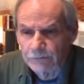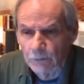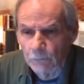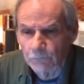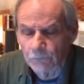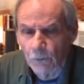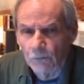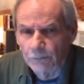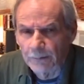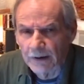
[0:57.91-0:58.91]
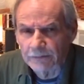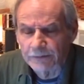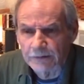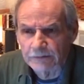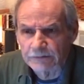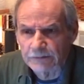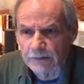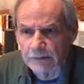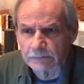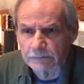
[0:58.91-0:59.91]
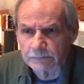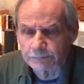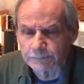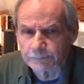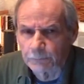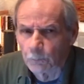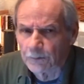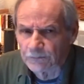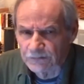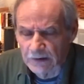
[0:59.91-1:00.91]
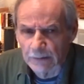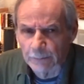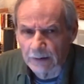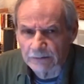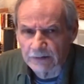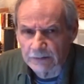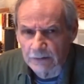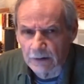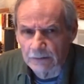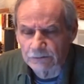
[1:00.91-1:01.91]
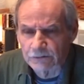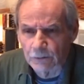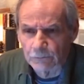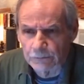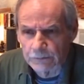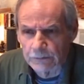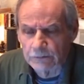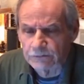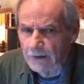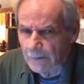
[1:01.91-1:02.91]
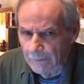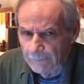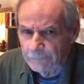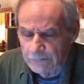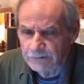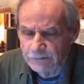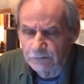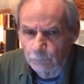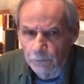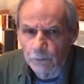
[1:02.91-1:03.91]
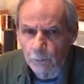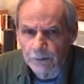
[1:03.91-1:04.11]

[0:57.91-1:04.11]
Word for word: so for all the bad things that we've said about technology over the years, this is a real